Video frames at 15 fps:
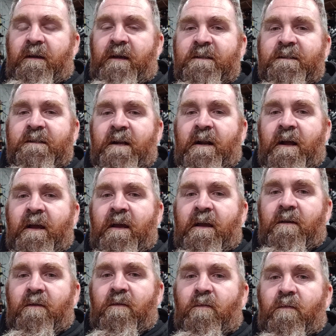
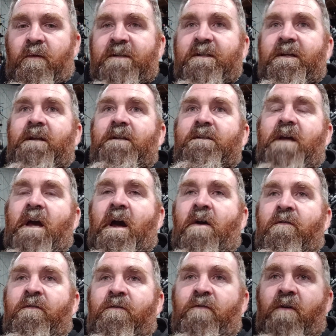yesterday we seen his
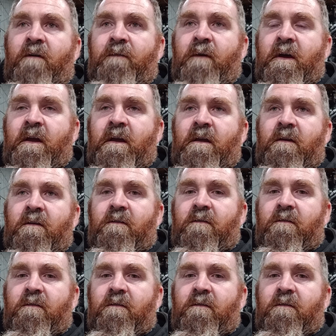car in the driveway.